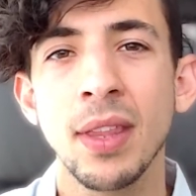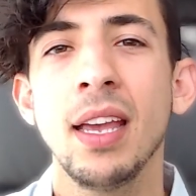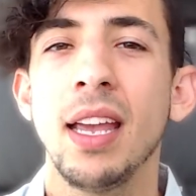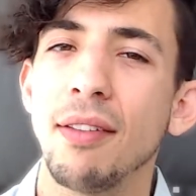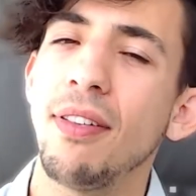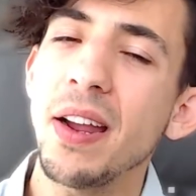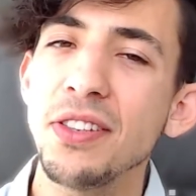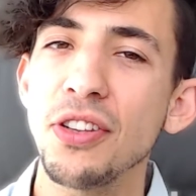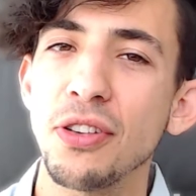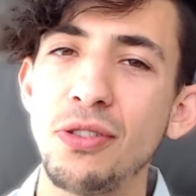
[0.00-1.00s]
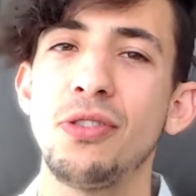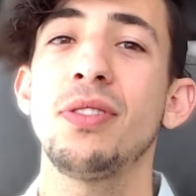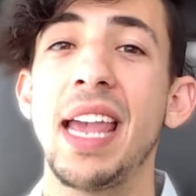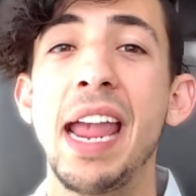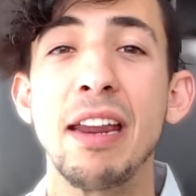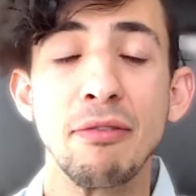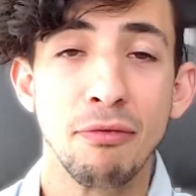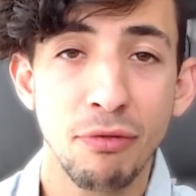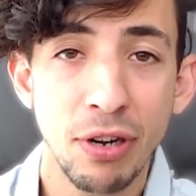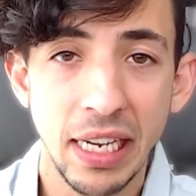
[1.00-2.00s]
If I as a user can't
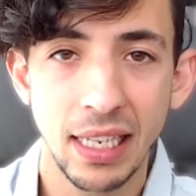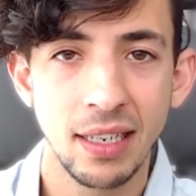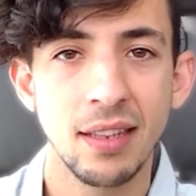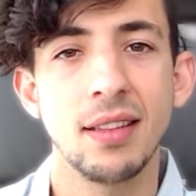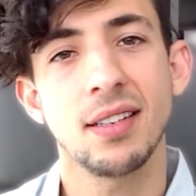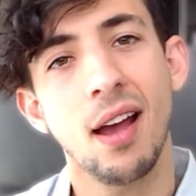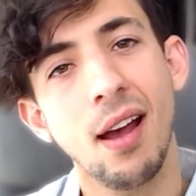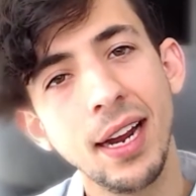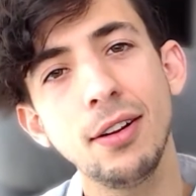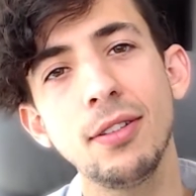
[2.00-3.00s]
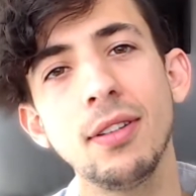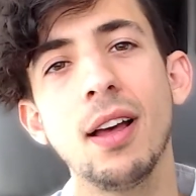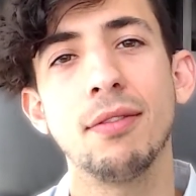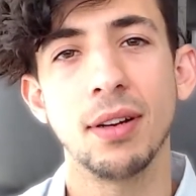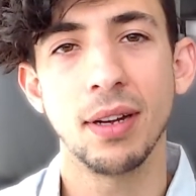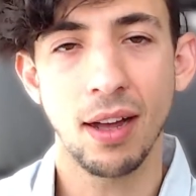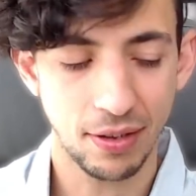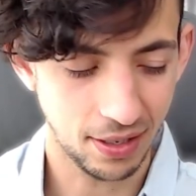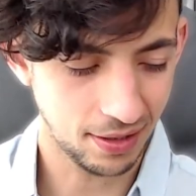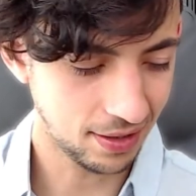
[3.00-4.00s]
read the title of
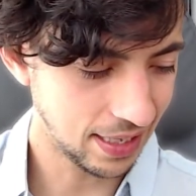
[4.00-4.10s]
a